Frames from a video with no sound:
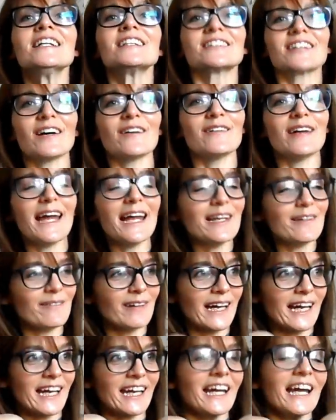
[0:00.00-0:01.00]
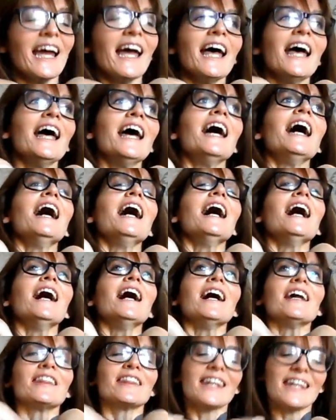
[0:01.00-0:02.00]
So anyway,
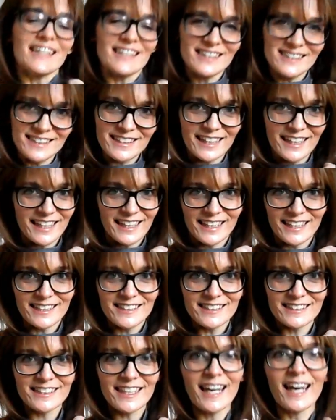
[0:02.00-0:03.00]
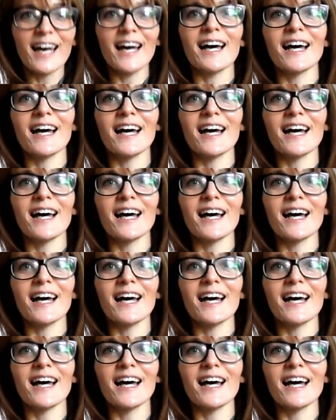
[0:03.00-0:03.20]
this is